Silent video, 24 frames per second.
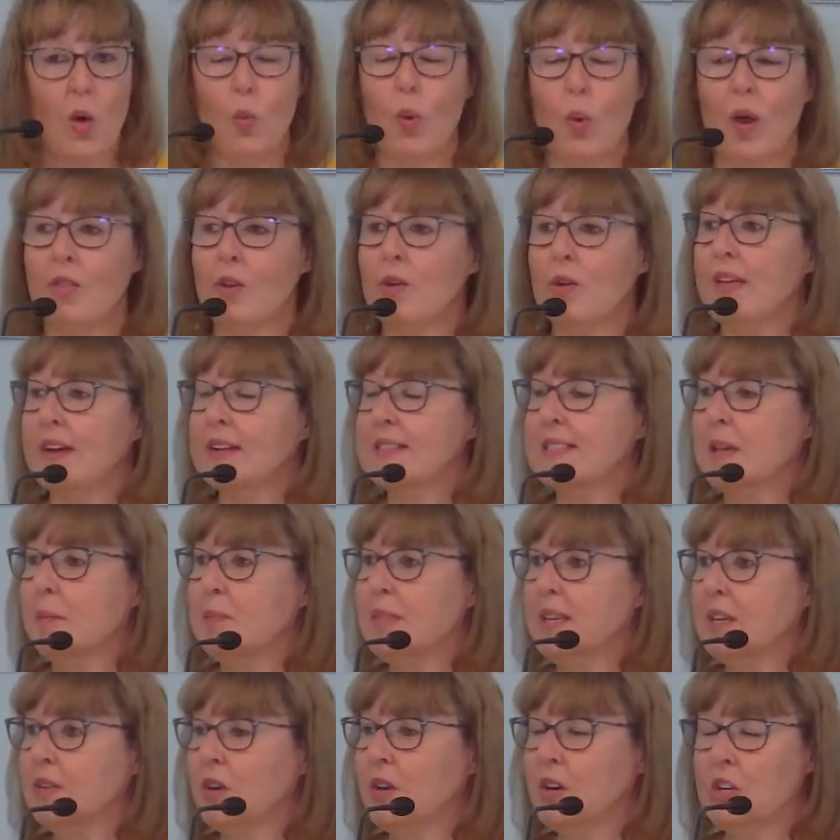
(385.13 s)
whether that
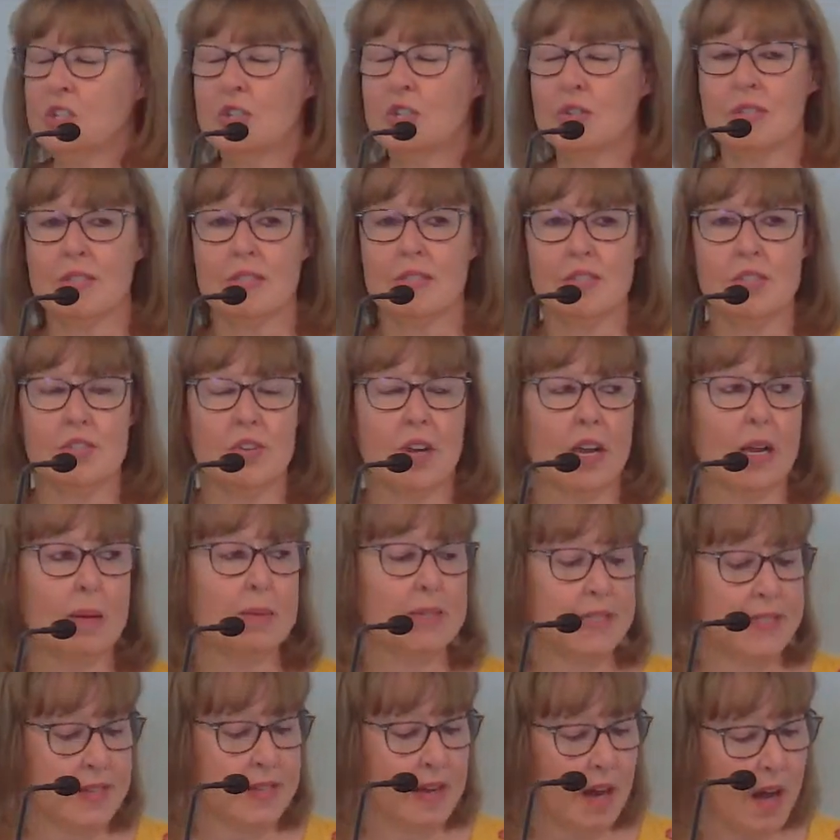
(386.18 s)
something larger is
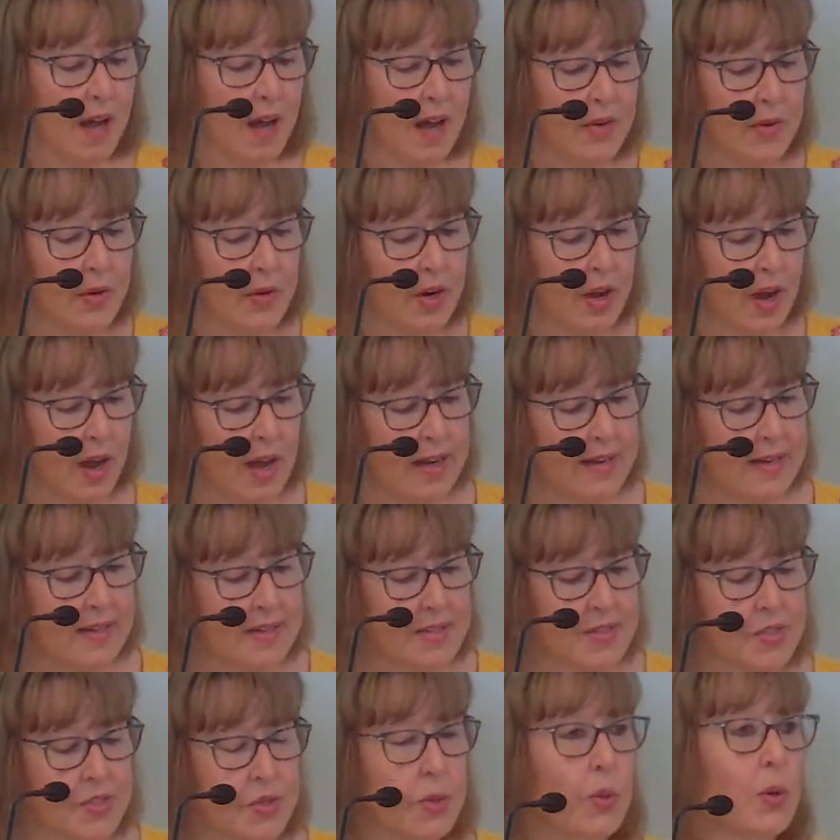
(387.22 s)
described as God or
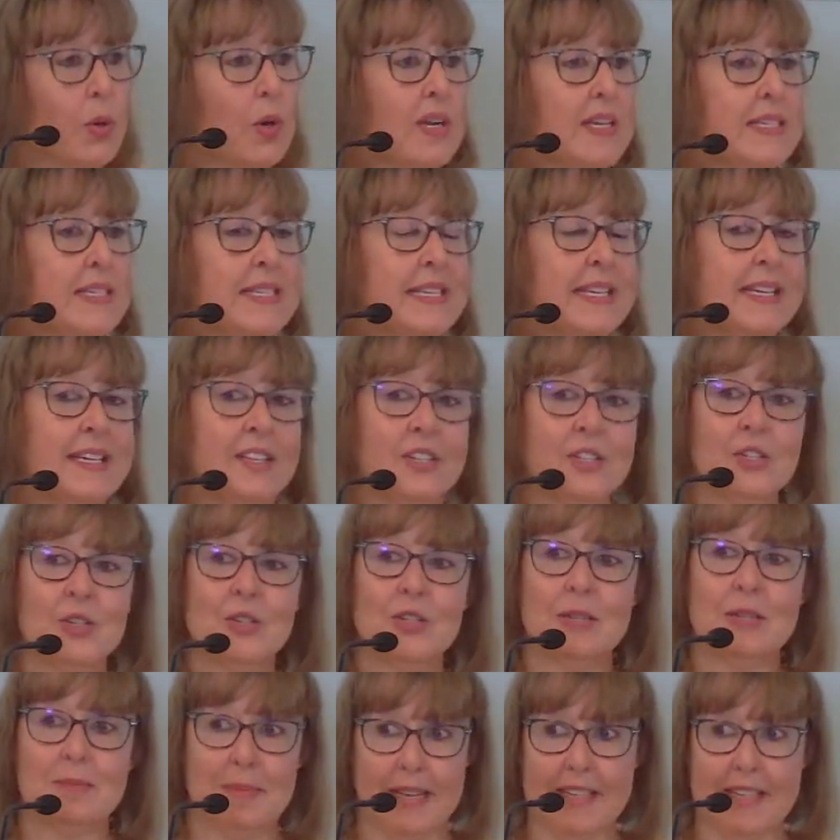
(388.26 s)
goddess, or as the
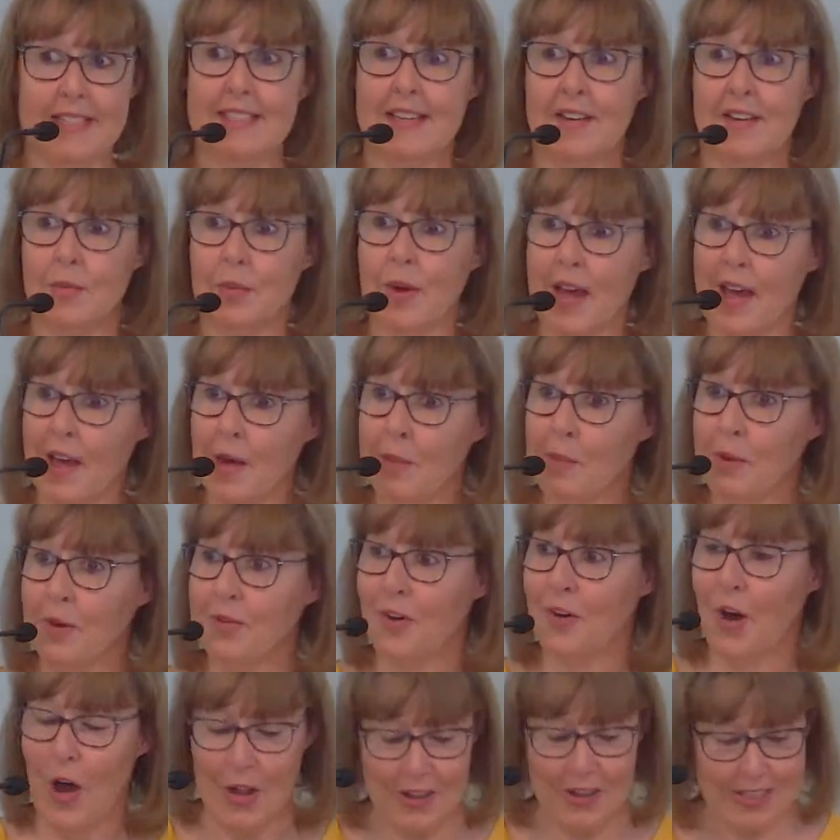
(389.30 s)
interdependent web
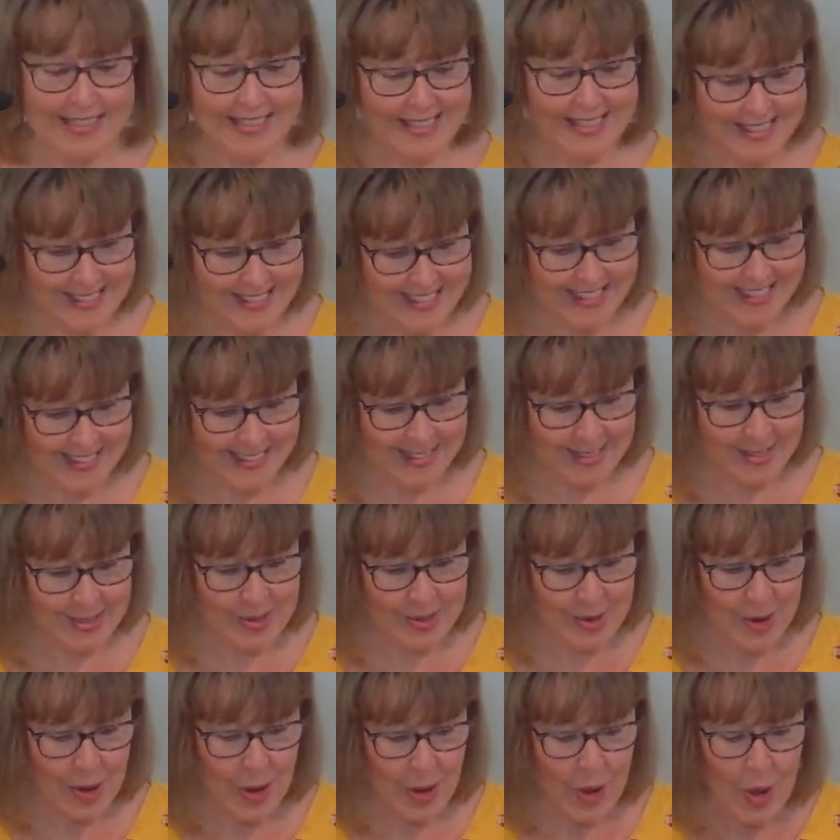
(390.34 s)
of all
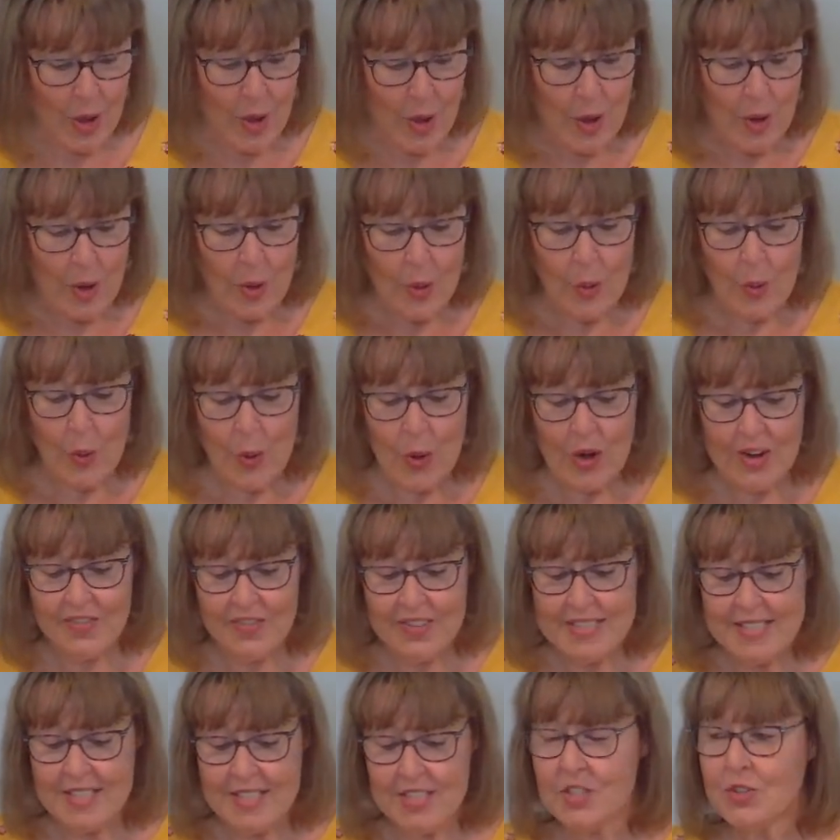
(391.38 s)
existence, or
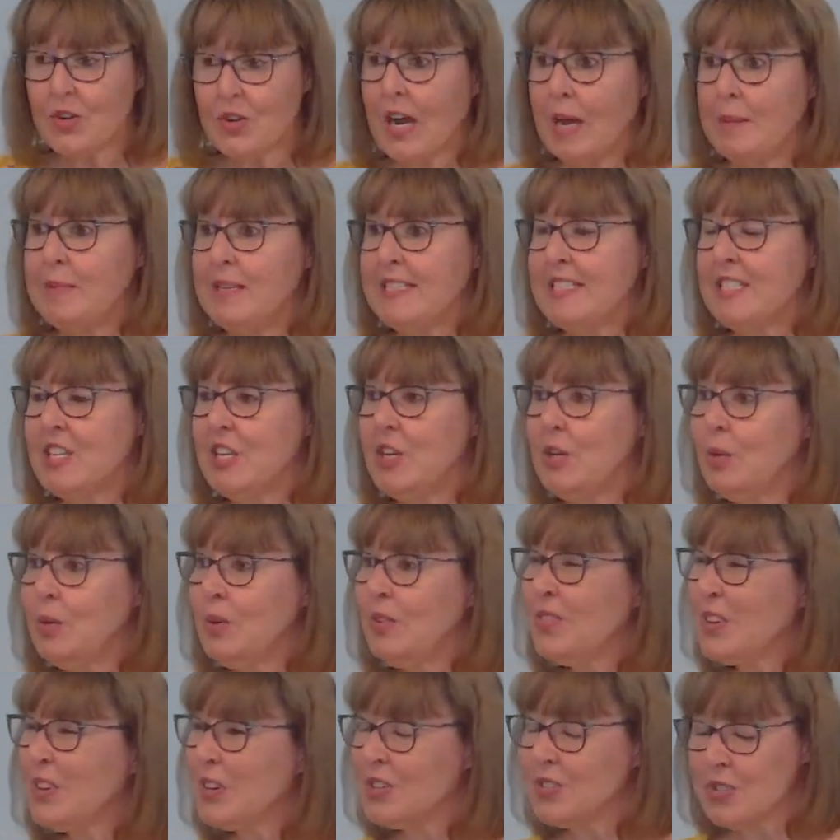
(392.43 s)
if it's described as the
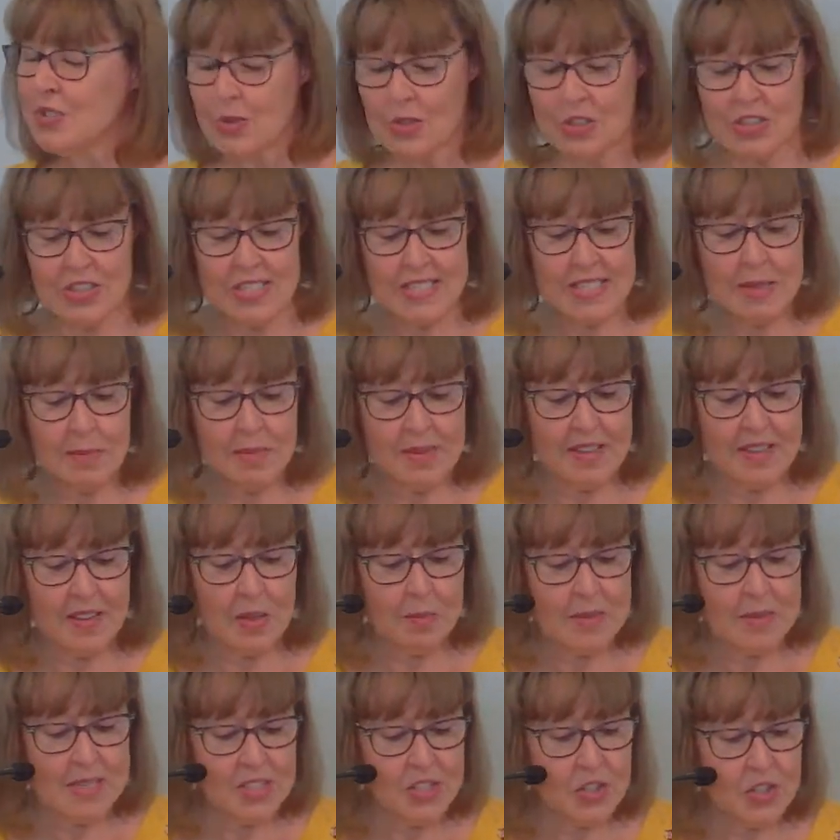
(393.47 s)
universe, or just simply
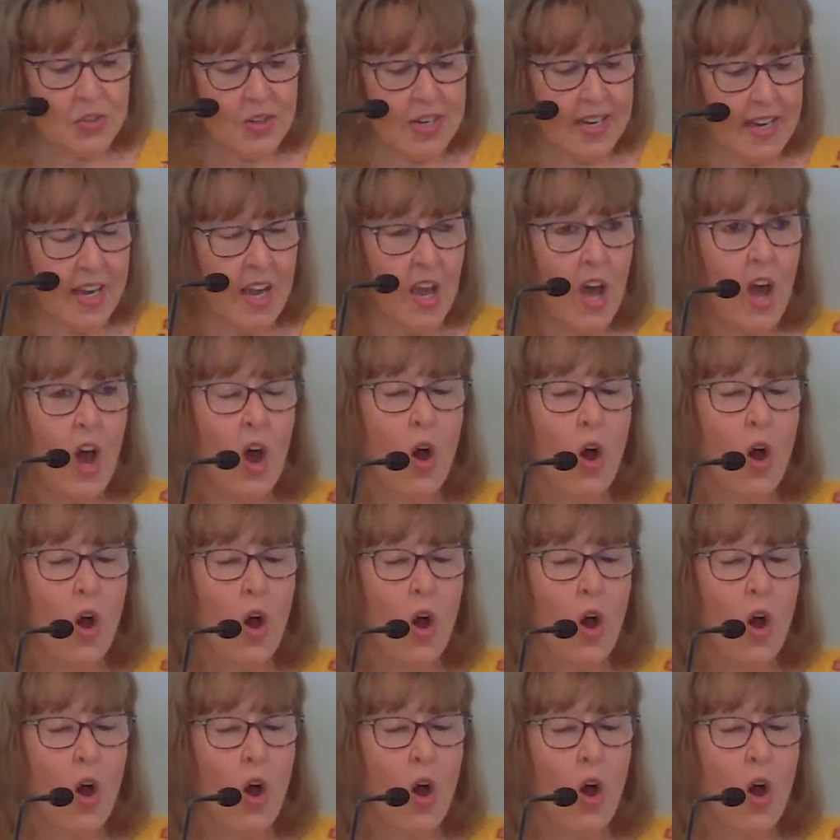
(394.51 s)
the mystery,